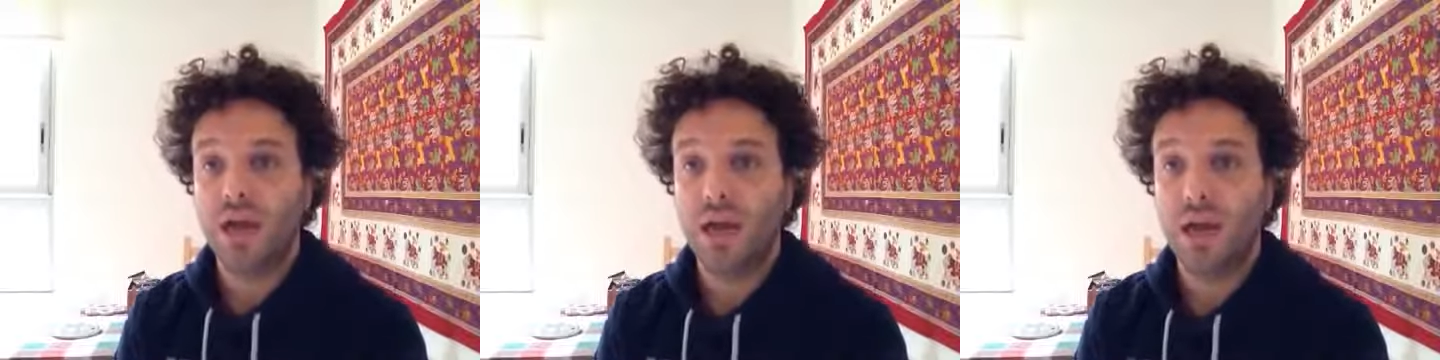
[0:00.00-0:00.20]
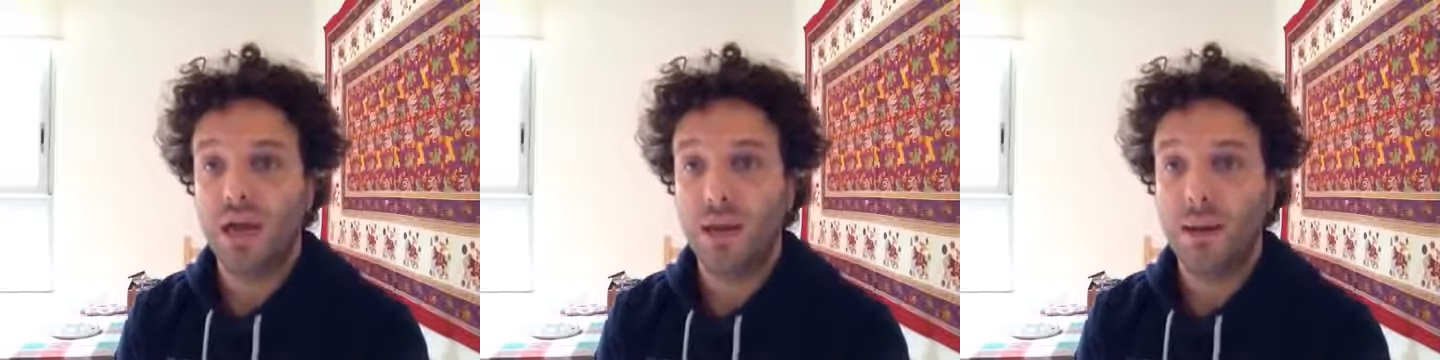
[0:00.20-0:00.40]

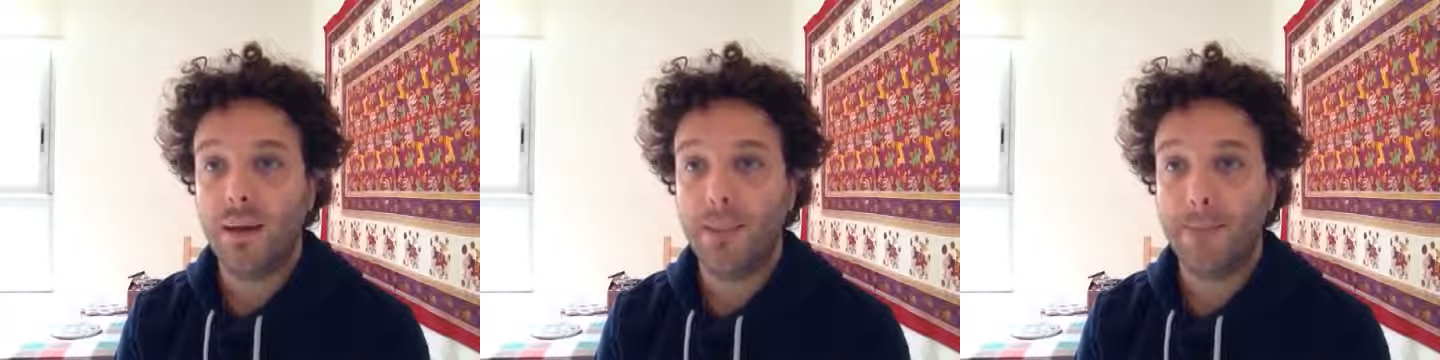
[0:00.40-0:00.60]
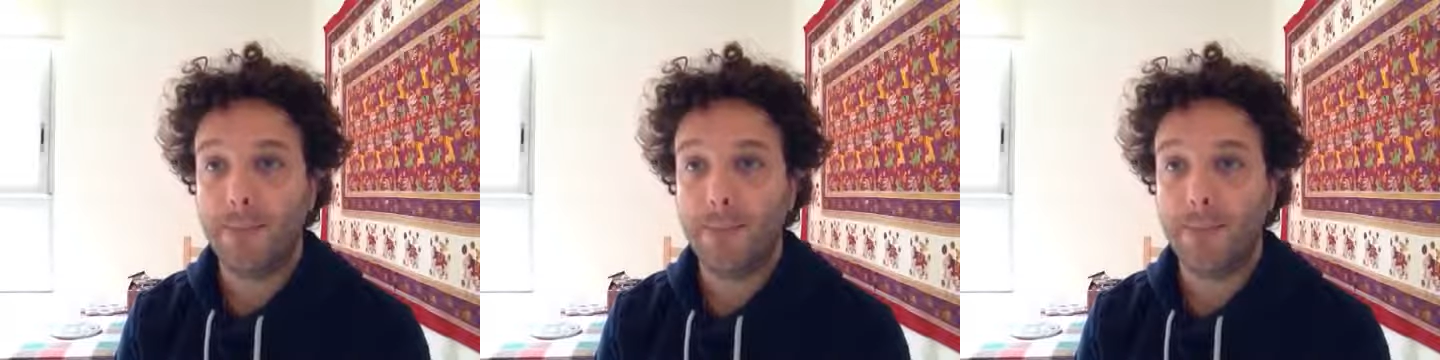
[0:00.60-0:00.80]

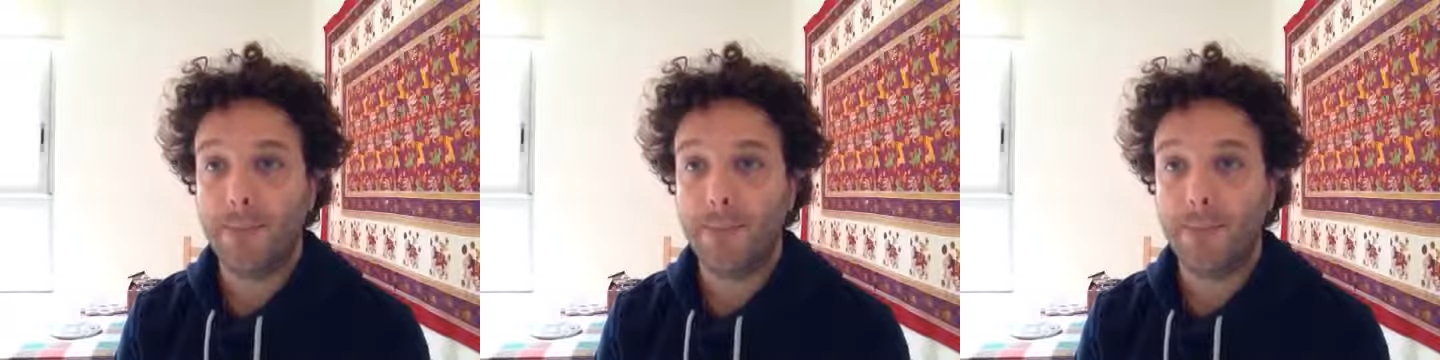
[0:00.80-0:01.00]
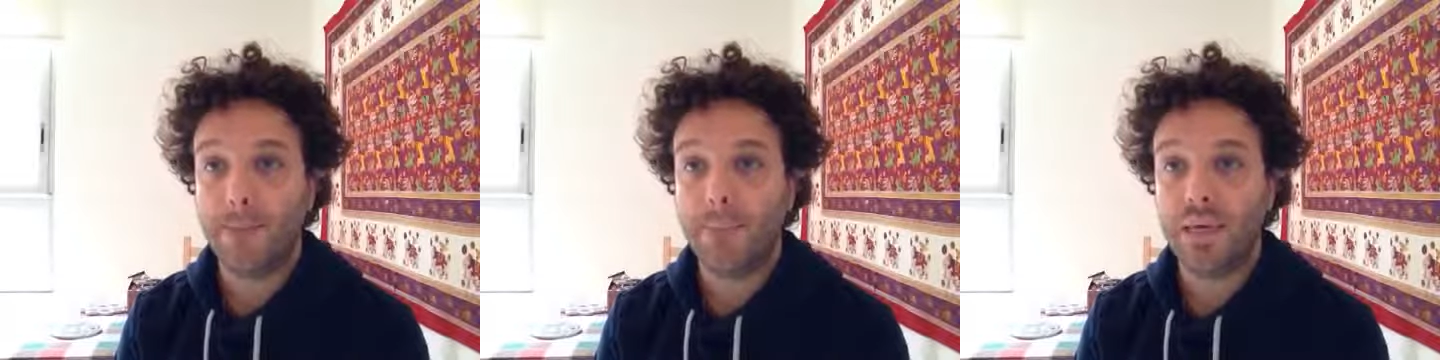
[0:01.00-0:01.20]

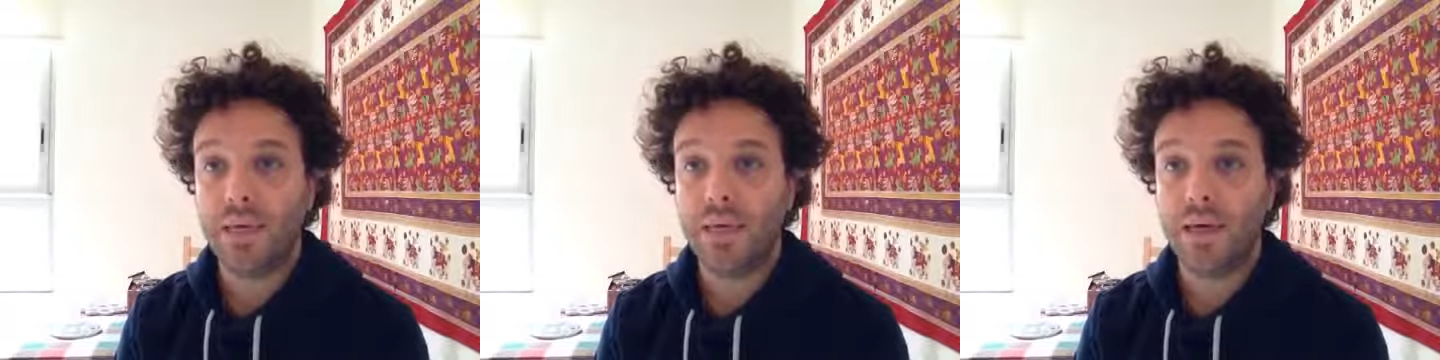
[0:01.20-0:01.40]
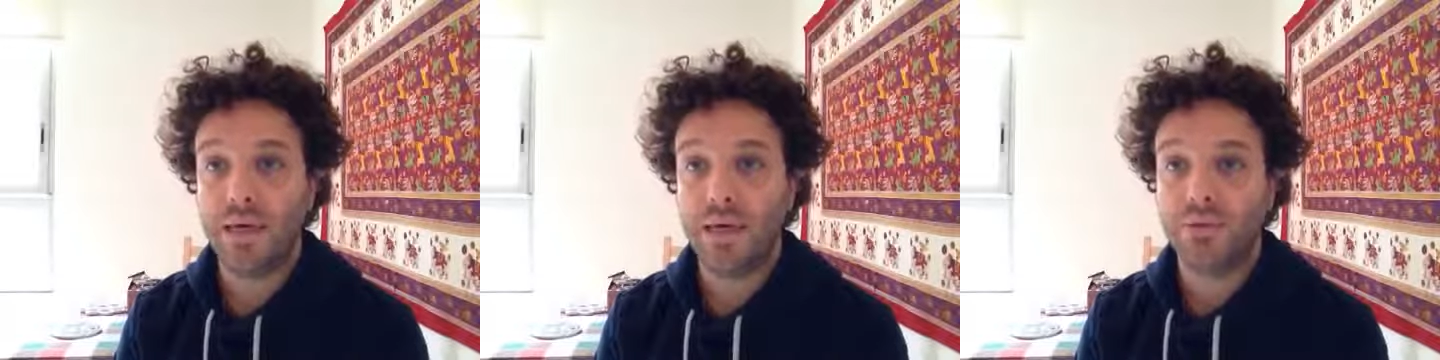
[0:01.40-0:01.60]

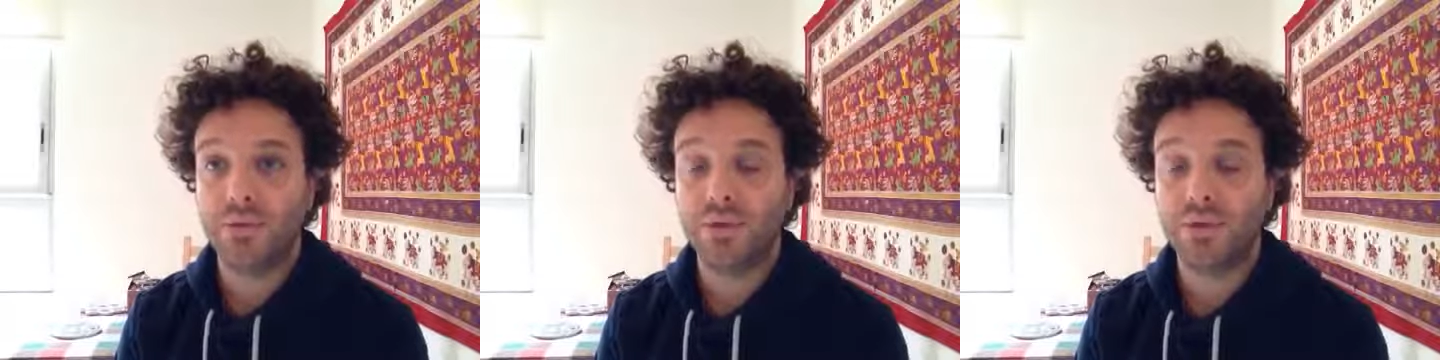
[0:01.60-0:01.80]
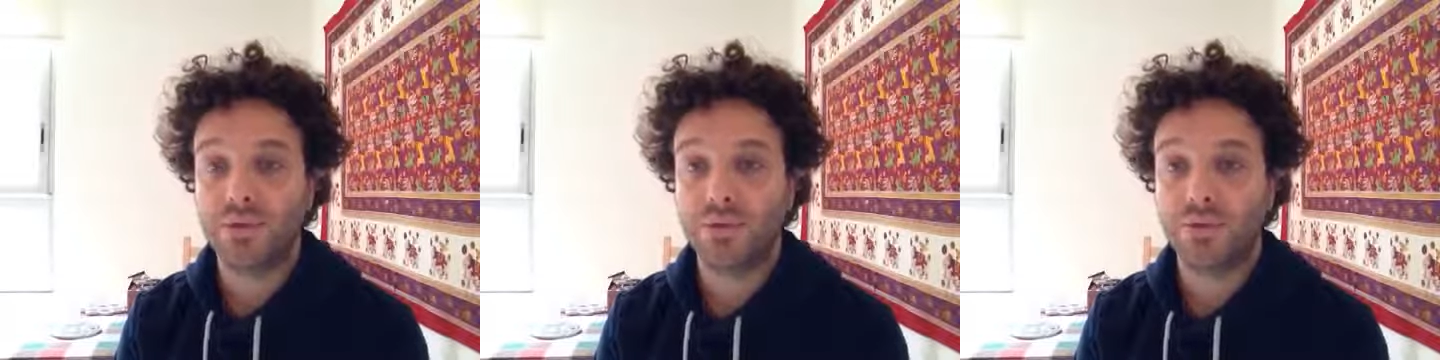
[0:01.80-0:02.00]
It
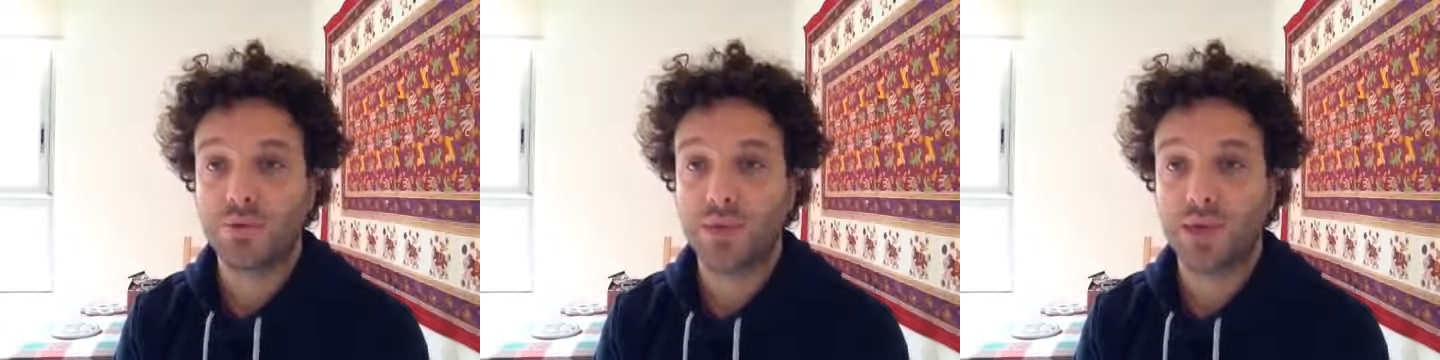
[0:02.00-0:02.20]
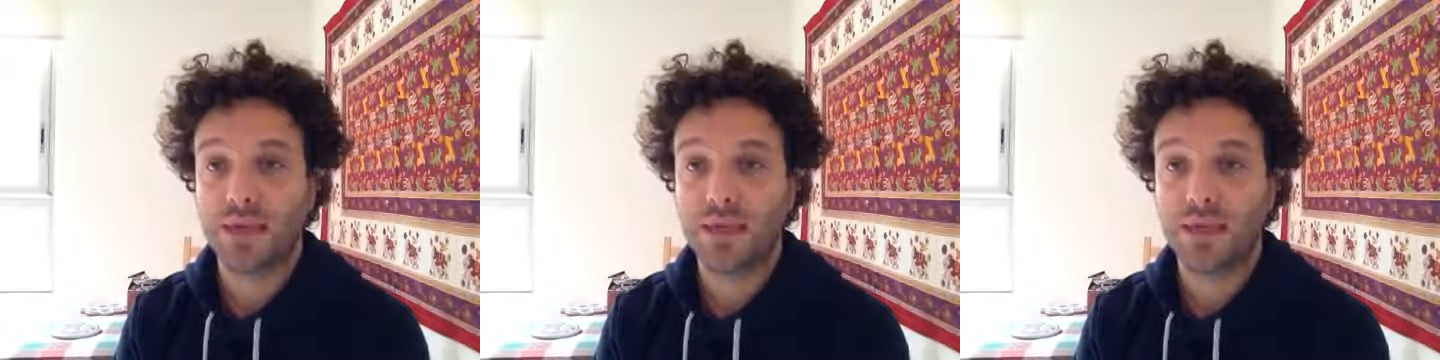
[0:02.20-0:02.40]
was
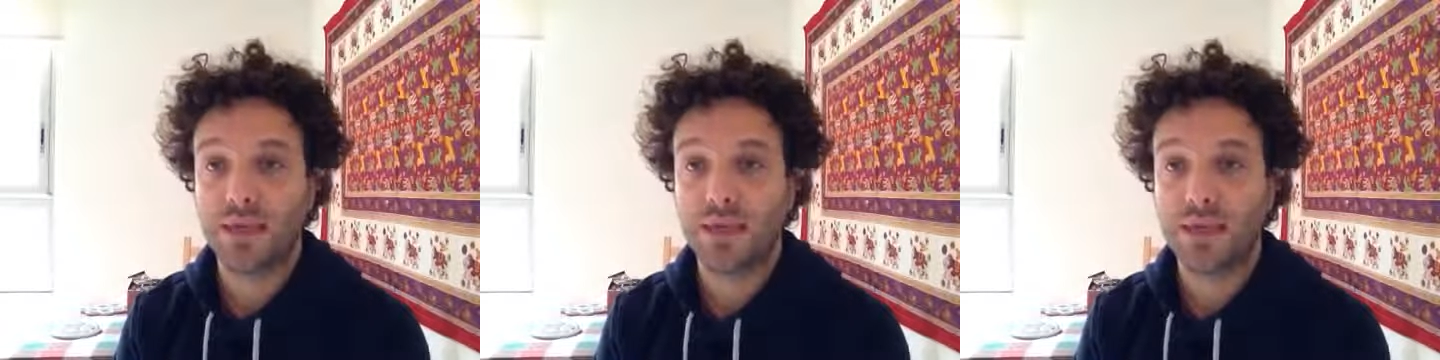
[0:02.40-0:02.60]
quite